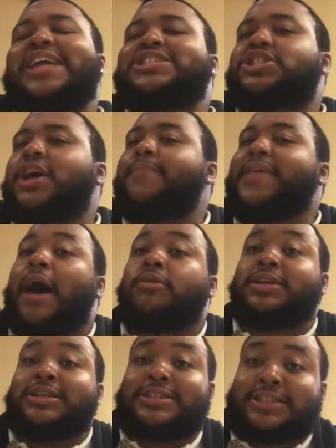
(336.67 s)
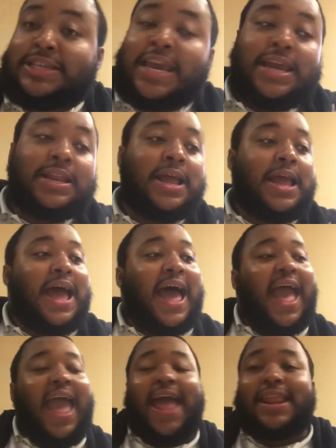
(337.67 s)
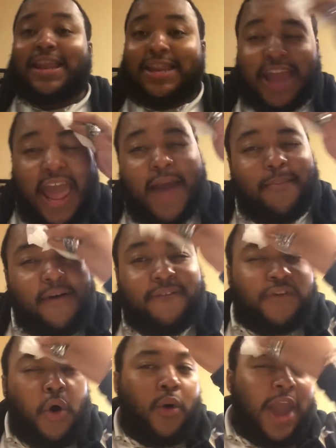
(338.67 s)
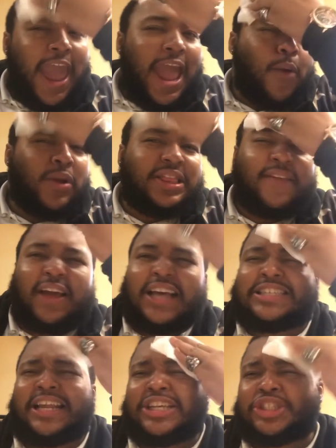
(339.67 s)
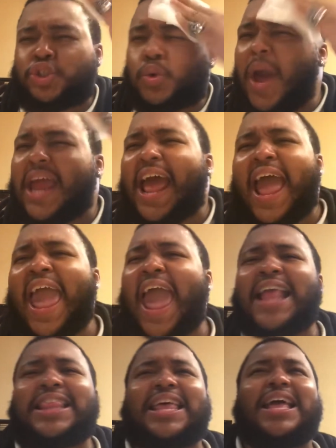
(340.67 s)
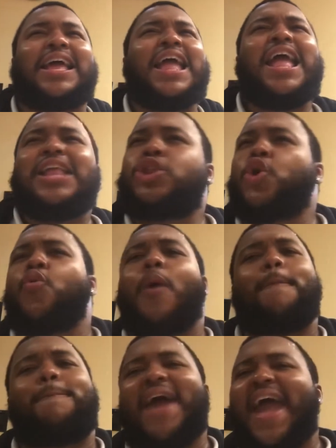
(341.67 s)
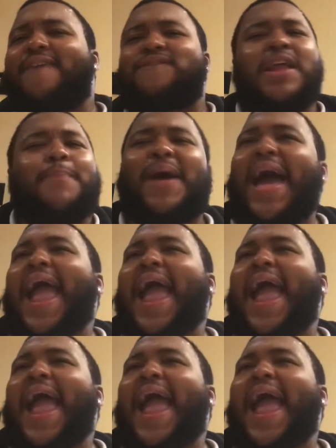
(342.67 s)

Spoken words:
jumped out the seat. I had to dab my forehead because of the sweat. I had to do a backflip. I